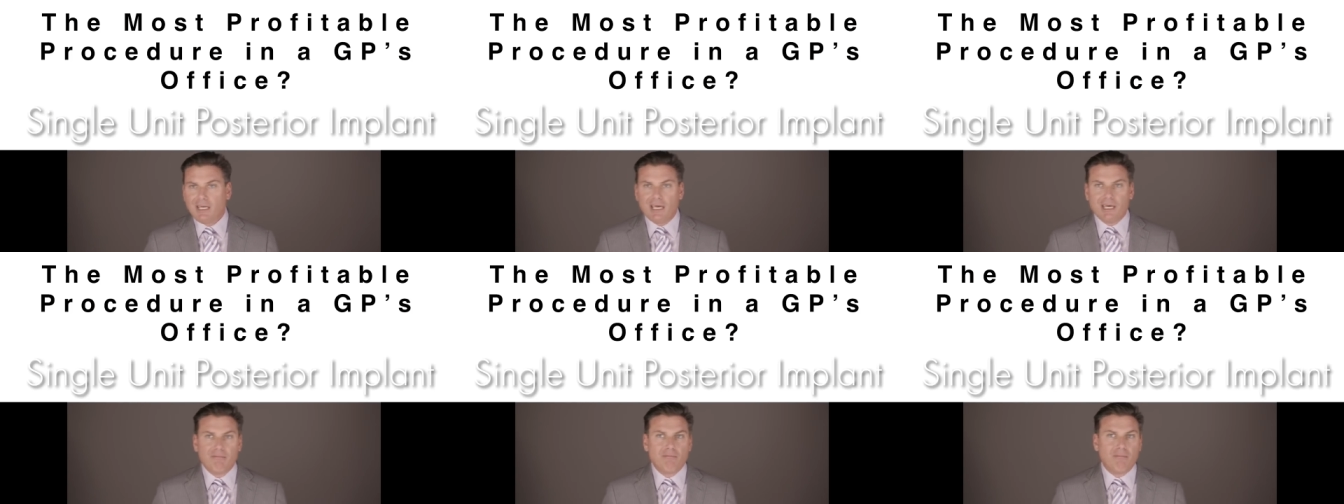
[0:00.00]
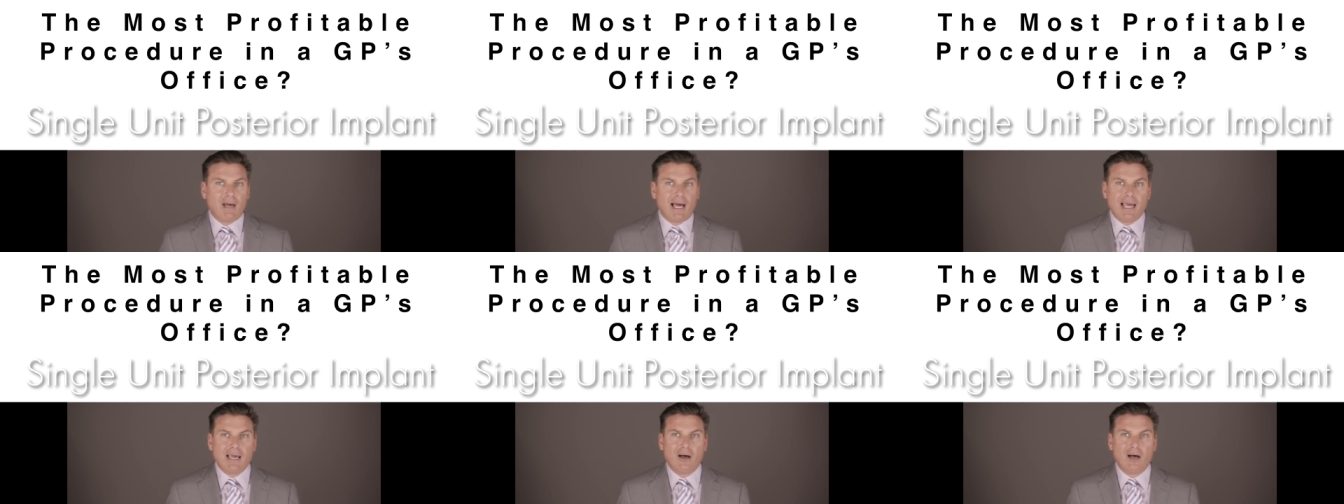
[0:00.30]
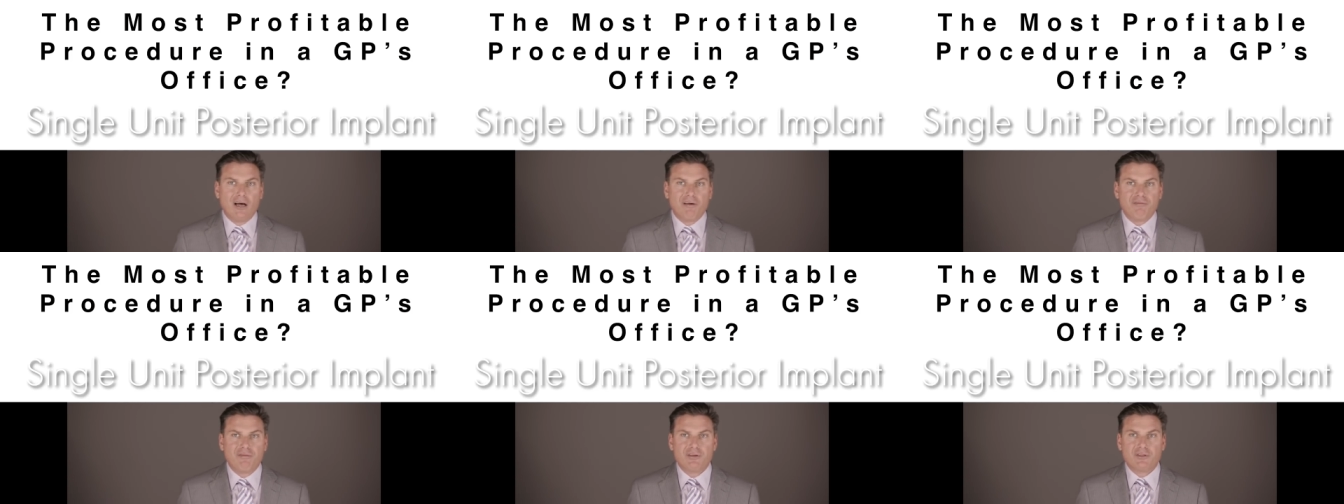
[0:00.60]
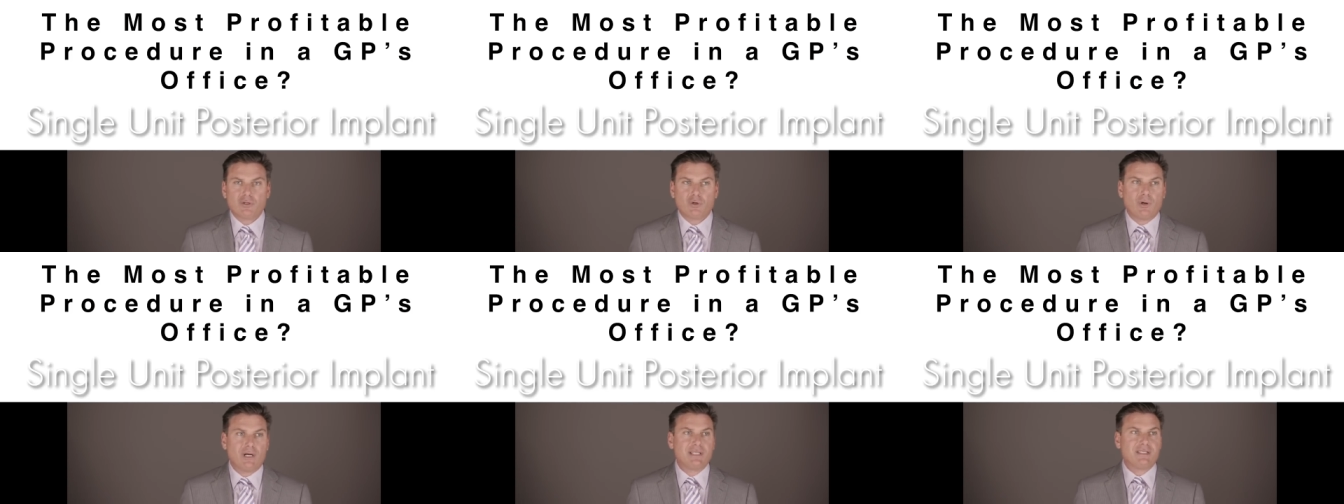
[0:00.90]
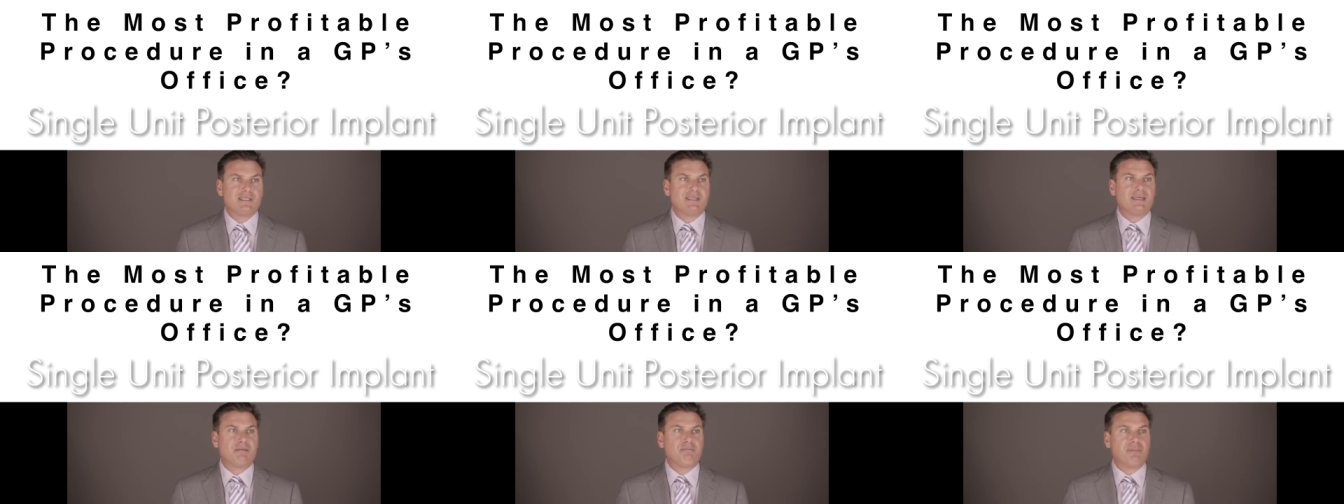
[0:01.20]
In my office,
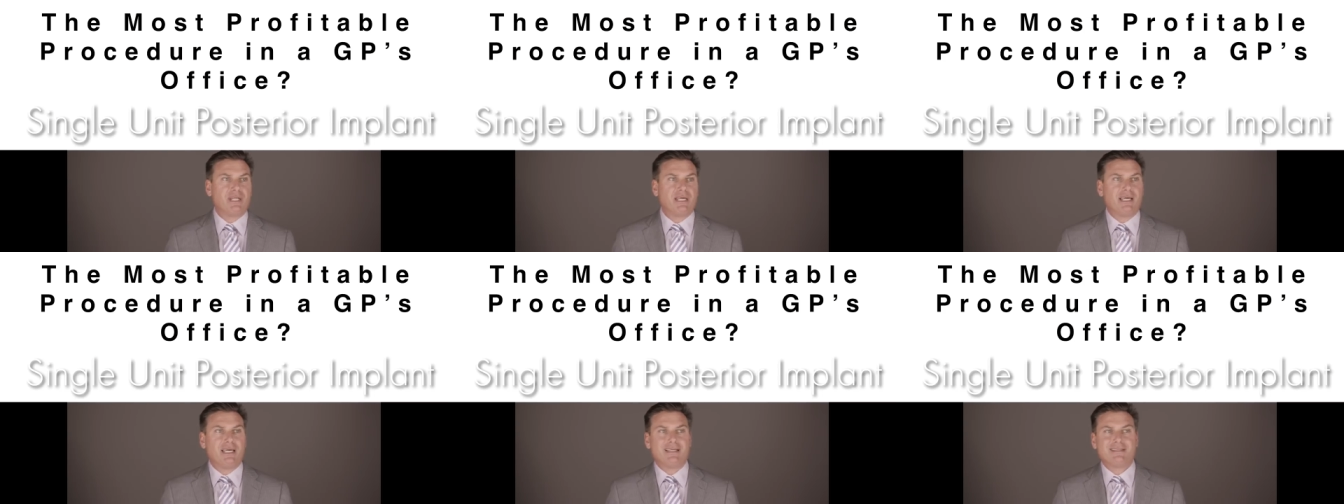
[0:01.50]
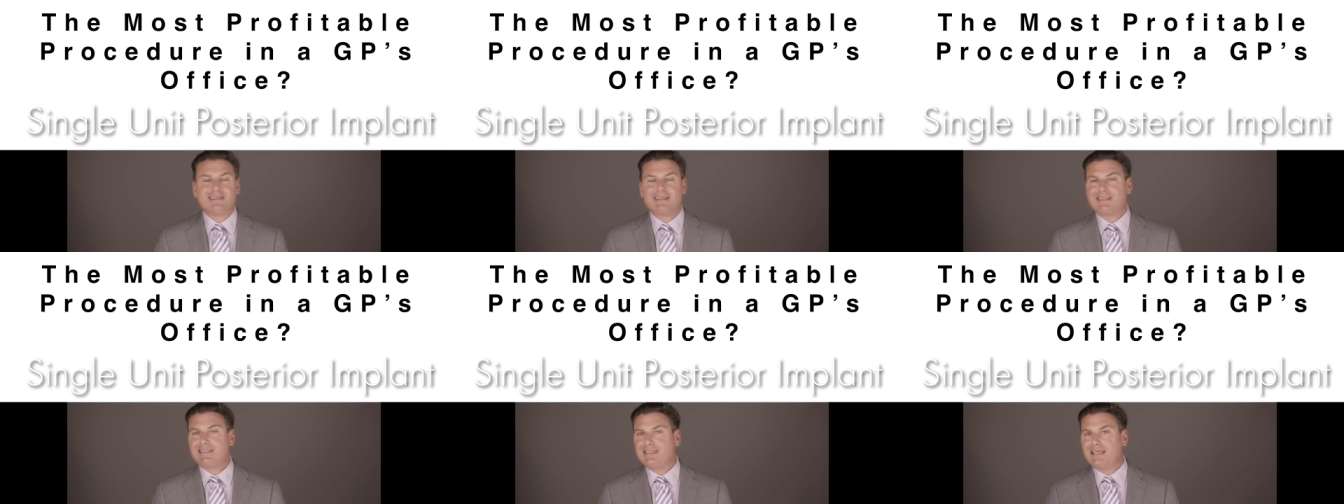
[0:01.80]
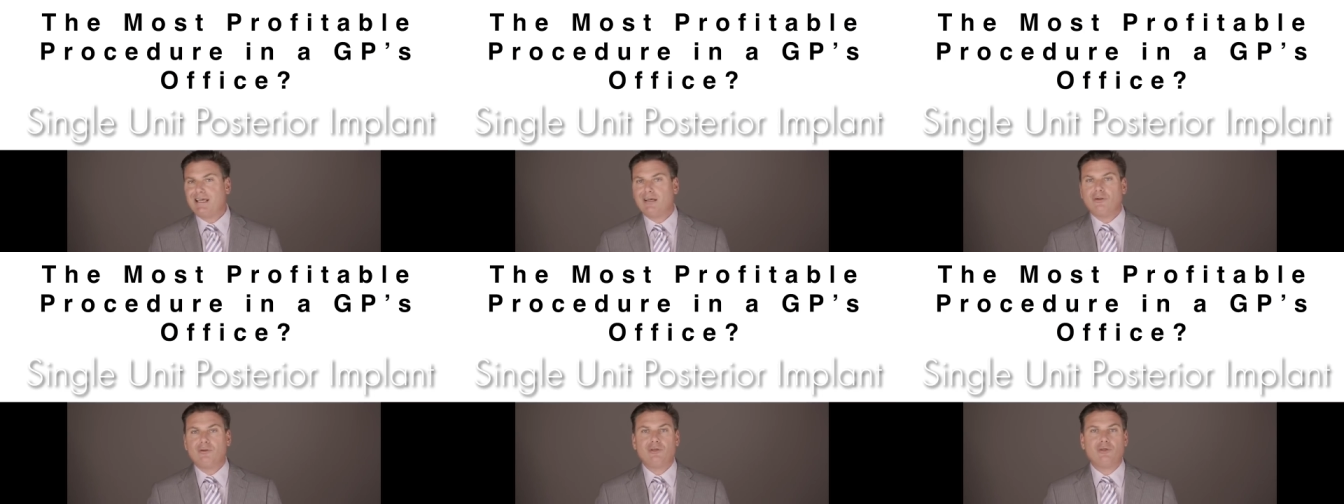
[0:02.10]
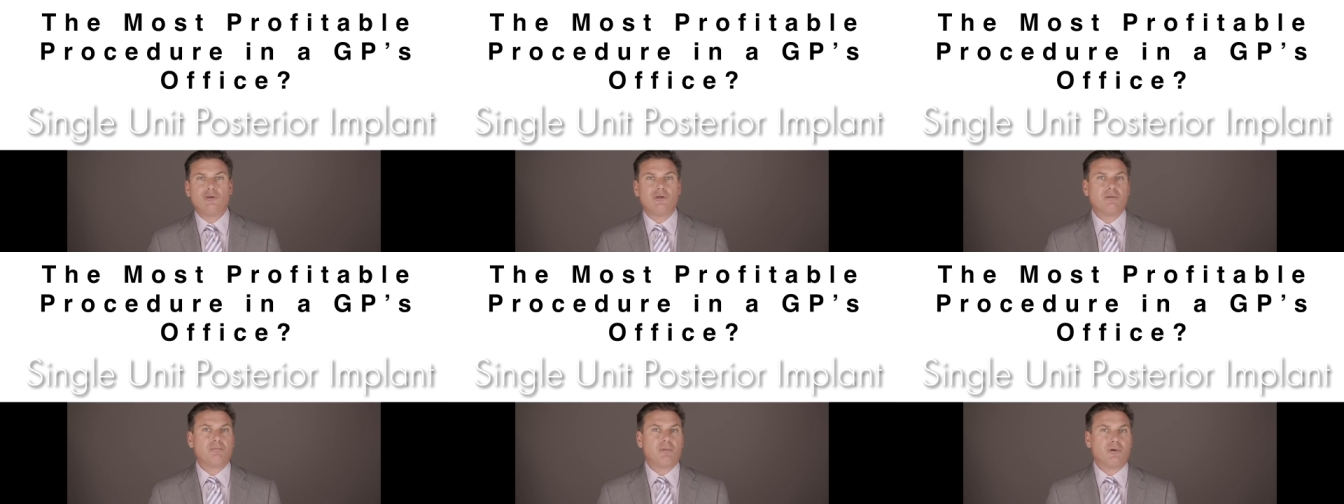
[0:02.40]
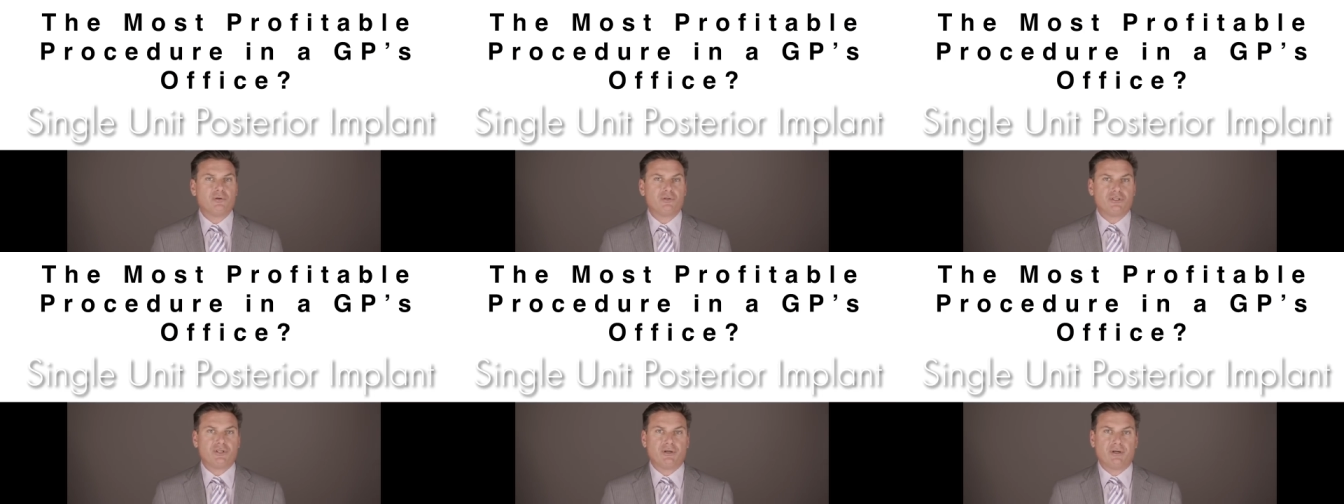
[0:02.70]
quite simply, it's a single unit
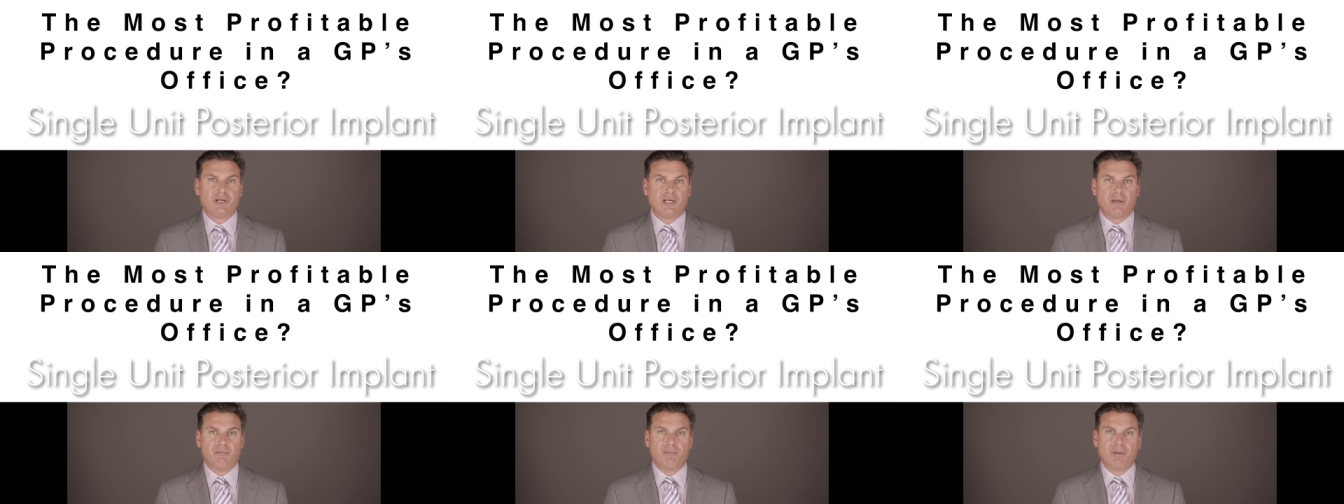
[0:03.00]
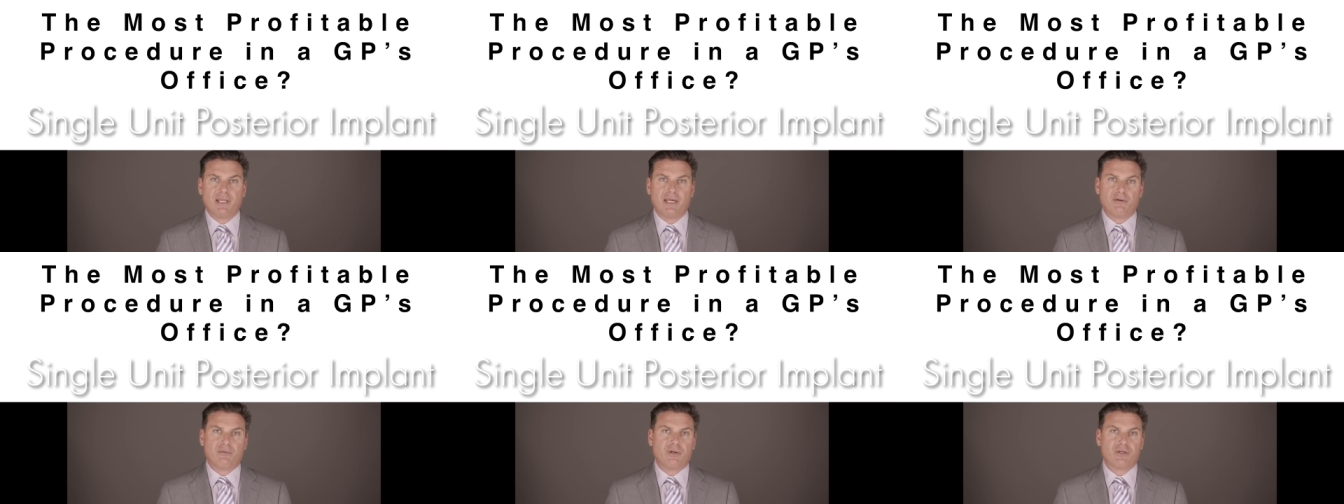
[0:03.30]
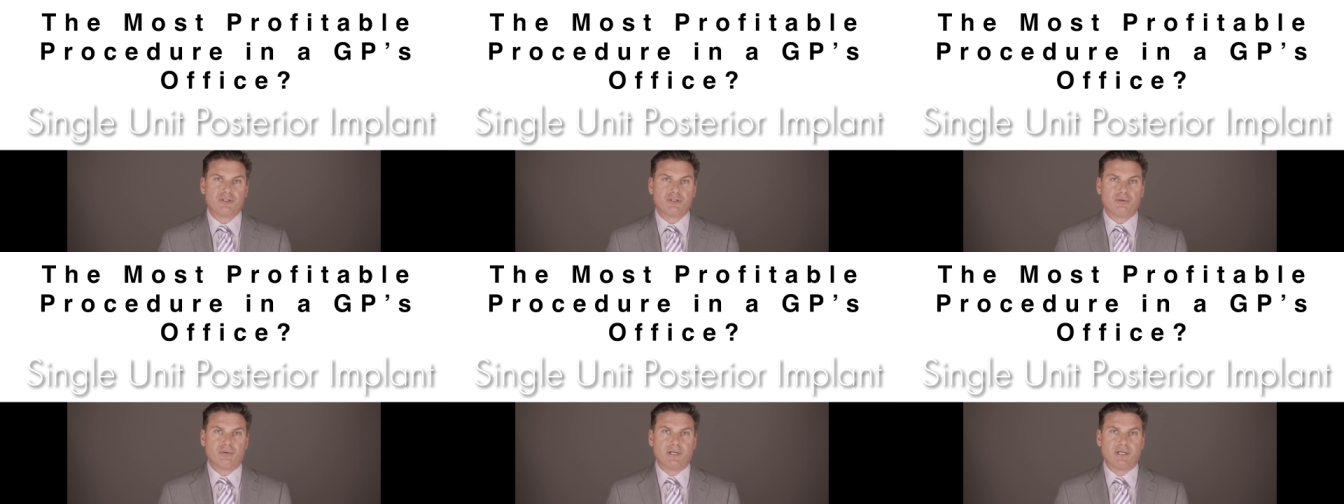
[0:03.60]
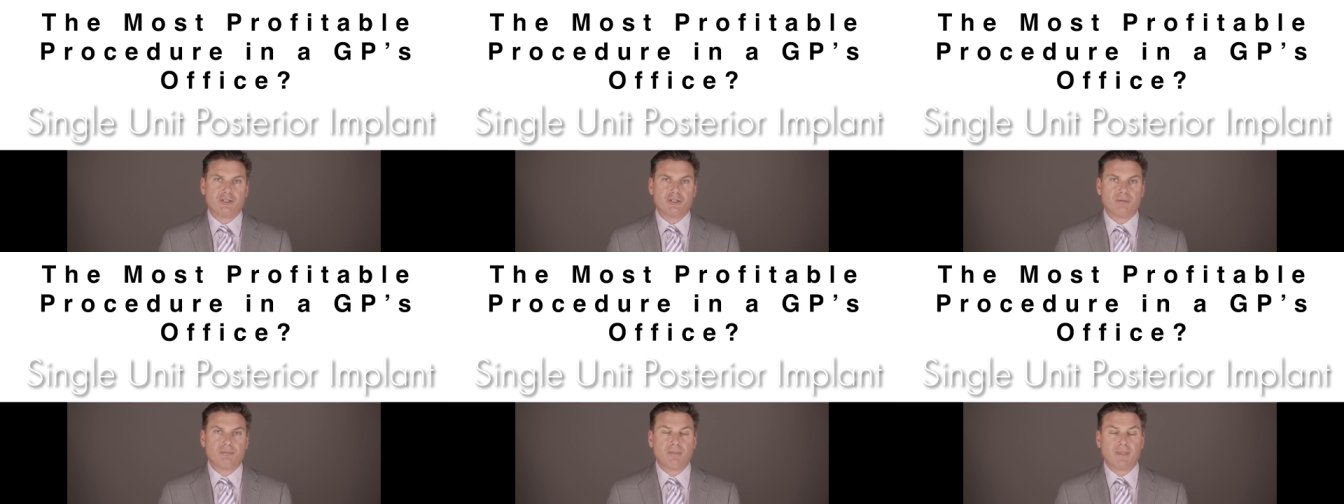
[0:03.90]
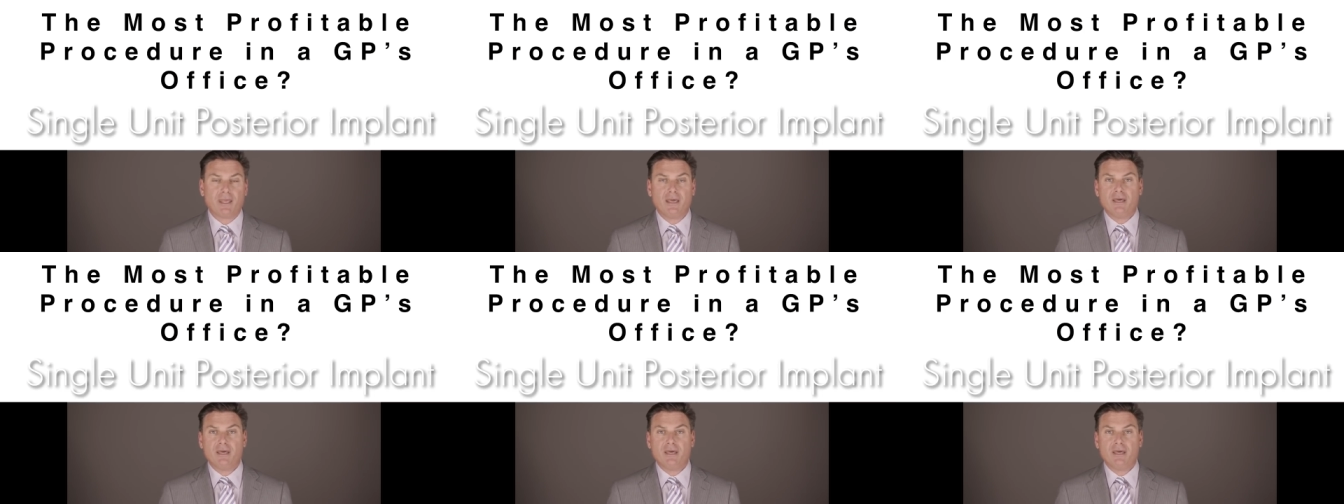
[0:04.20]
posterior implant restoration.